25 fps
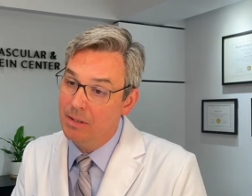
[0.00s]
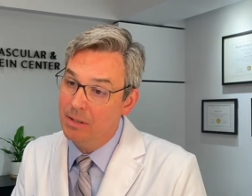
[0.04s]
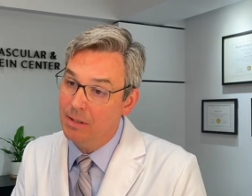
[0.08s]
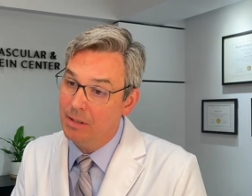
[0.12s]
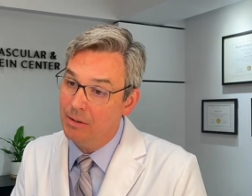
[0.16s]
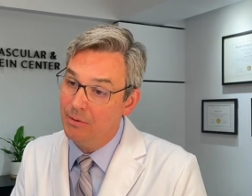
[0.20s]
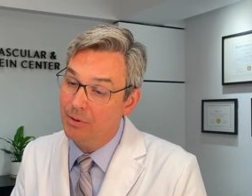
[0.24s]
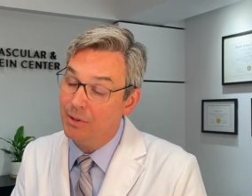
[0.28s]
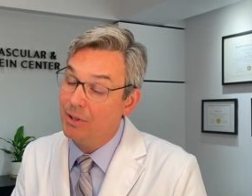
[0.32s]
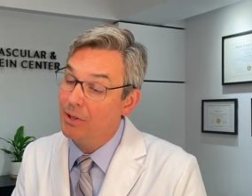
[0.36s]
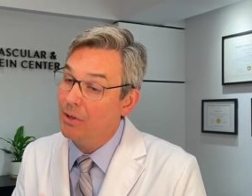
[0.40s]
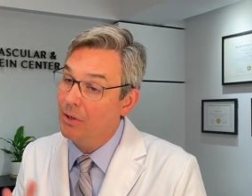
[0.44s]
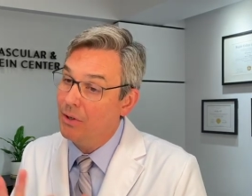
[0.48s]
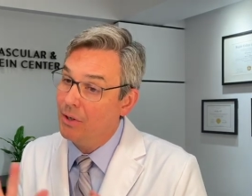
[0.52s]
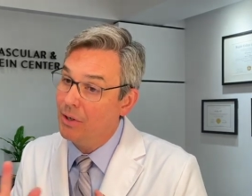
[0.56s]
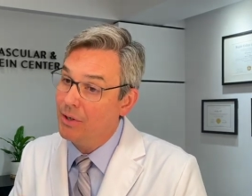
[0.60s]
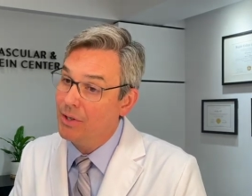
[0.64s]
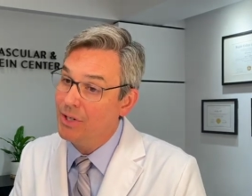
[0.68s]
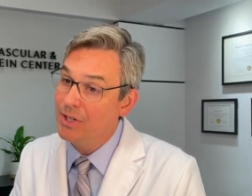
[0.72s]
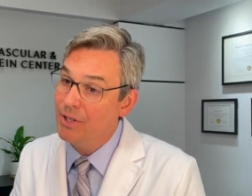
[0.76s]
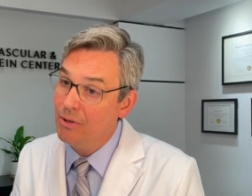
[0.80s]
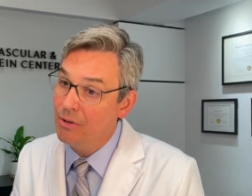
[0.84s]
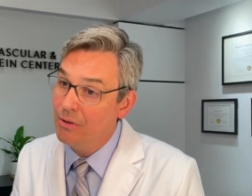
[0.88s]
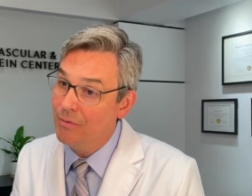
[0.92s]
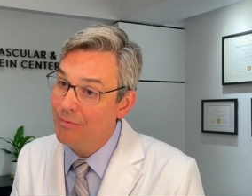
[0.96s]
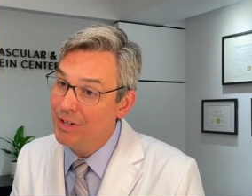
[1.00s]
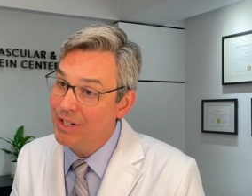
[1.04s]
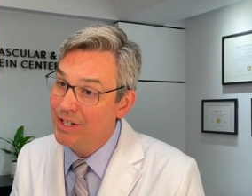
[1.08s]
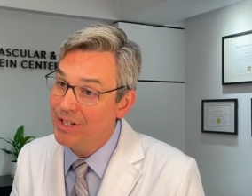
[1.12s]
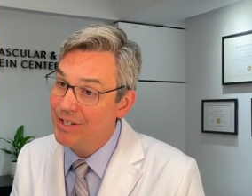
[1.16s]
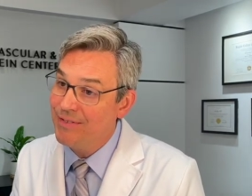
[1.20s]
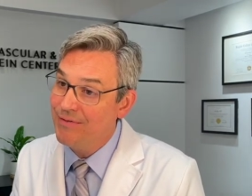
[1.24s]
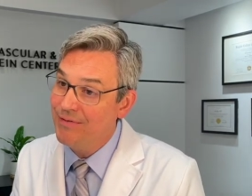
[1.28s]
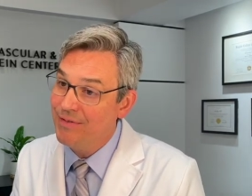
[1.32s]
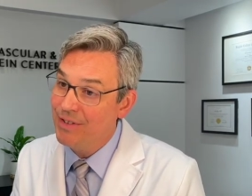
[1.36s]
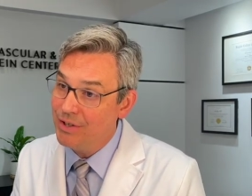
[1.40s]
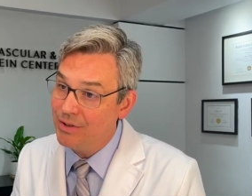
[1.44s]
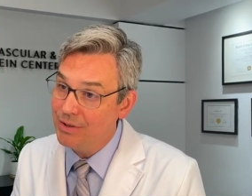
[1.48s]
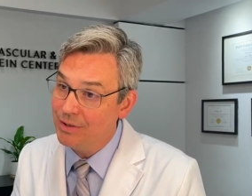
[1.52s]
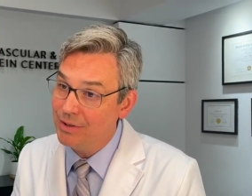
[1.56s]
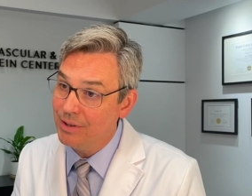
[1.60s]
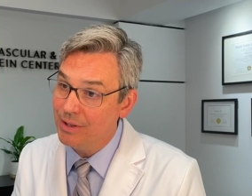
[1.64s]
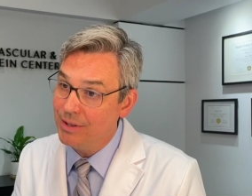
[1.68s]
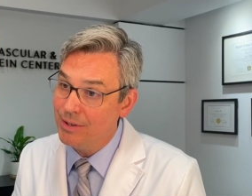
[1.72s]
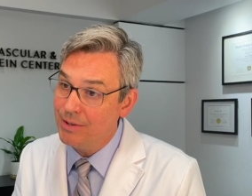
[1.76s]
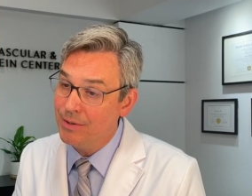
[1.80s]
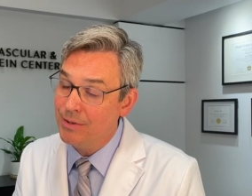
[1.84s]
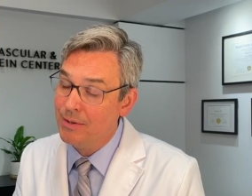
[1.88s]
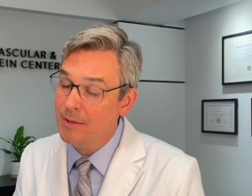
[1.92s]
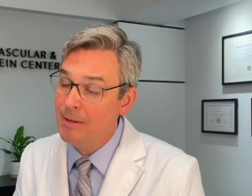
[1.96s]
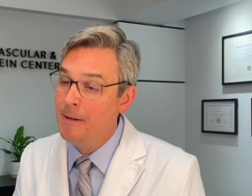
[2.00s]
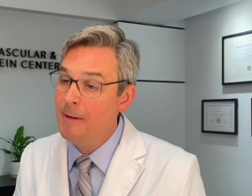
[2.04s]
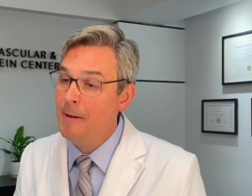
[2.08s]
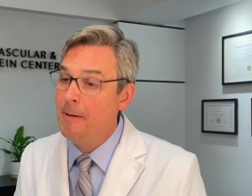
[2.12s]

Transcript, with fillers: we call arteriovenous fistulas.